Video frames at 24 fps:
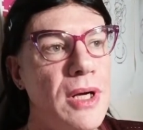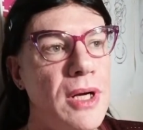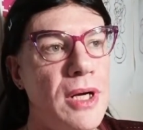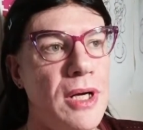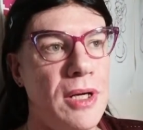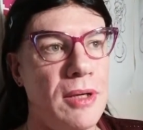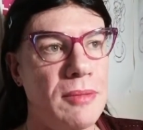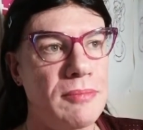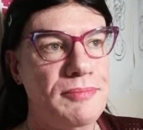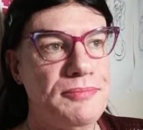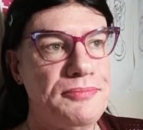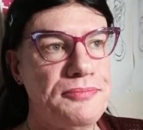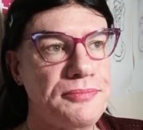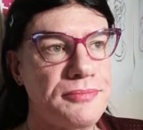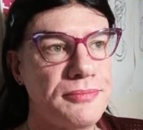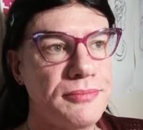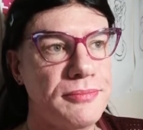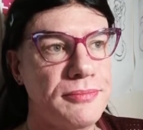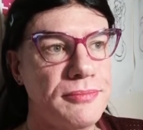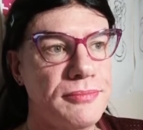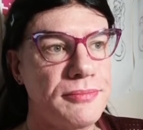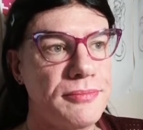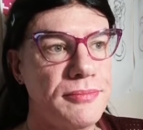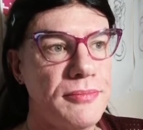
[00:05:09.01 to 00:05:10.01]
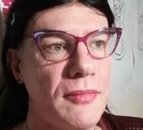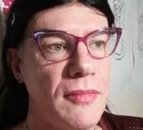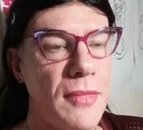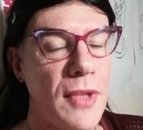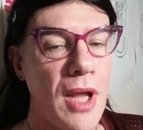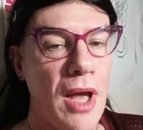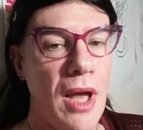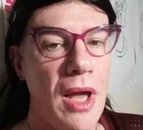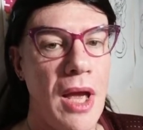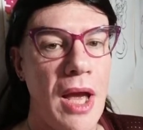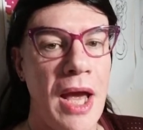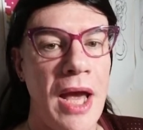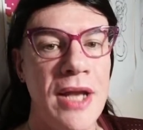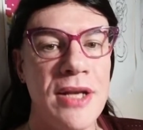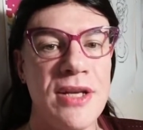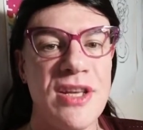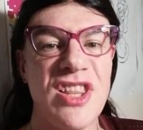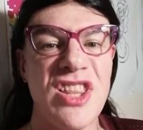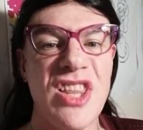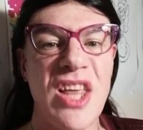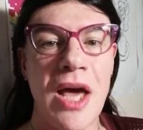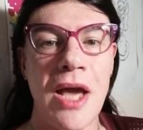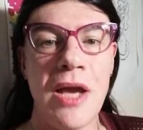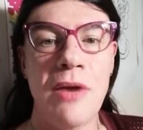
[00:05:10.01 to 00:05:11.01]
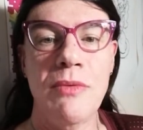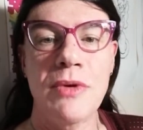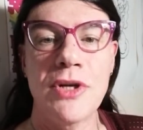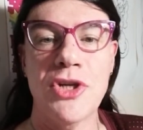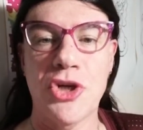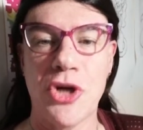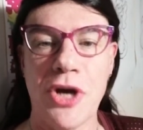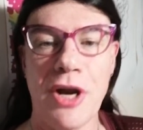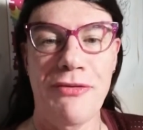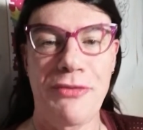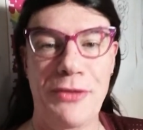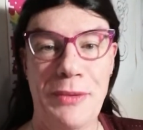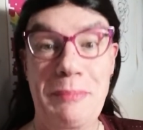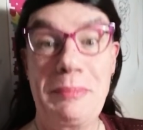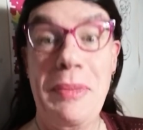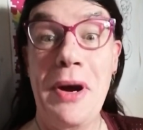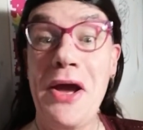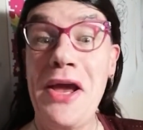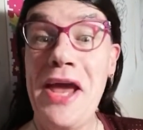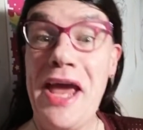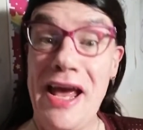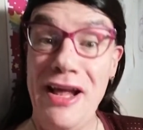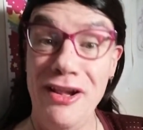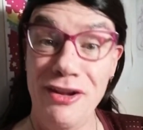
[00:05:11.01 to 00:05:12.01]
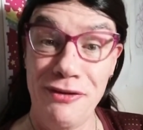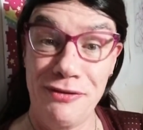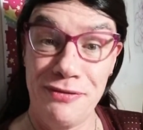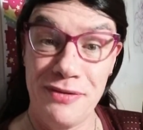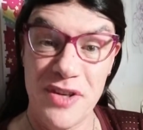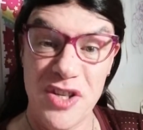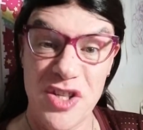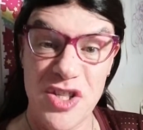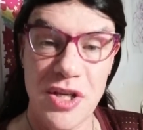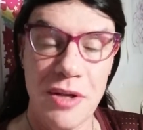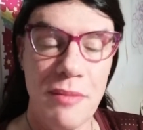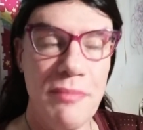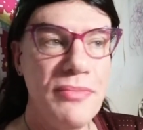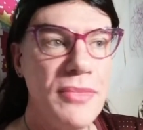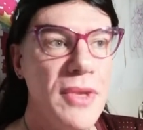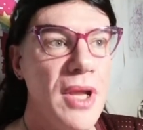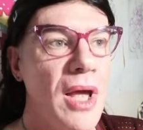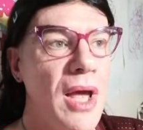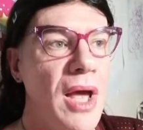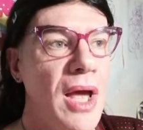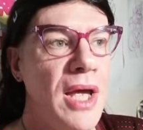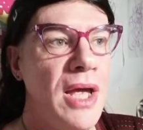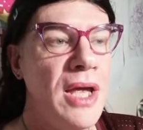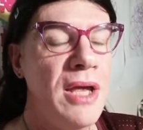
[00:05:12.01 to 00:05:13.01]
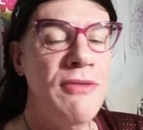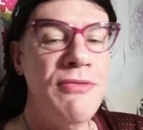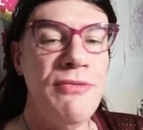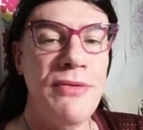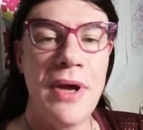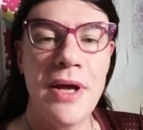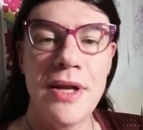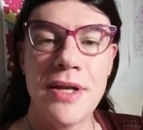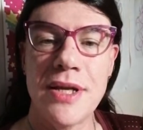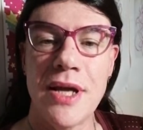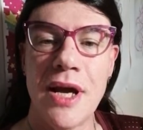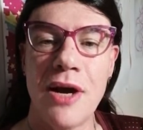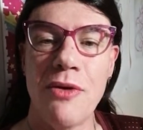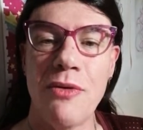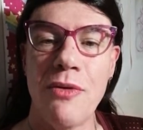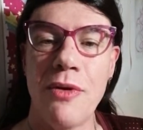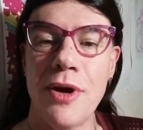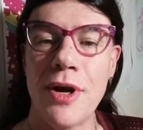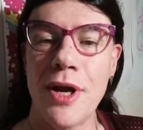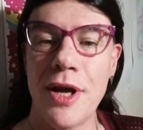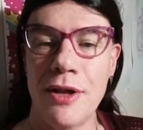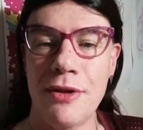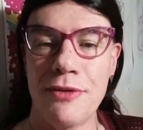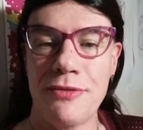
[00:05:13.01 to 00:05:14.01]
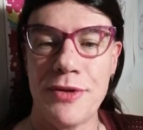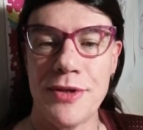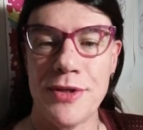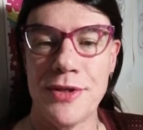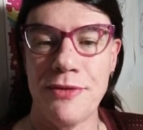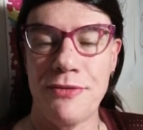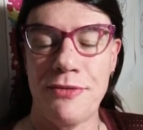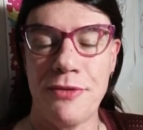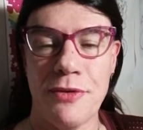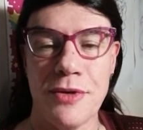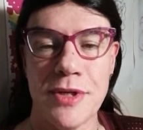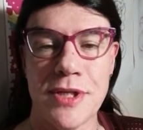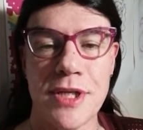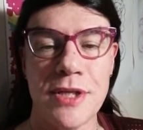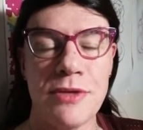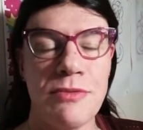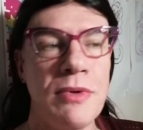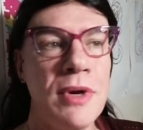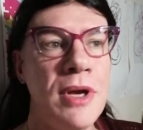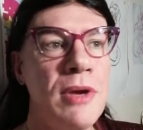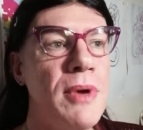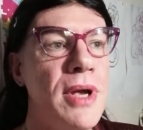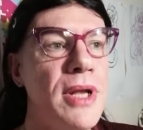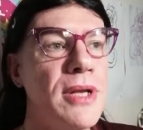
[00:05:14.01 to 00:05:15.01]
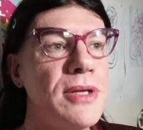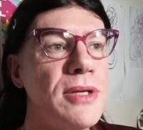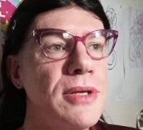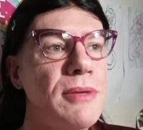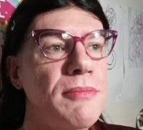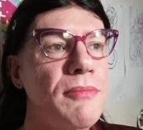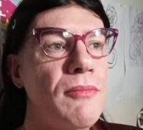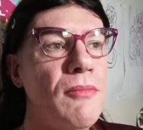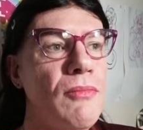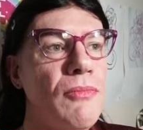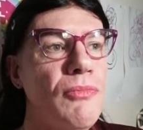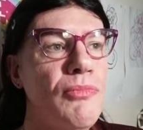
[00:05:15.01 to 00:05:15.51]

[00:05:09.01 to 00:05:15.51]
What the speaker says: And they were traveling by elephant. He found out what elephants are for. He says, we went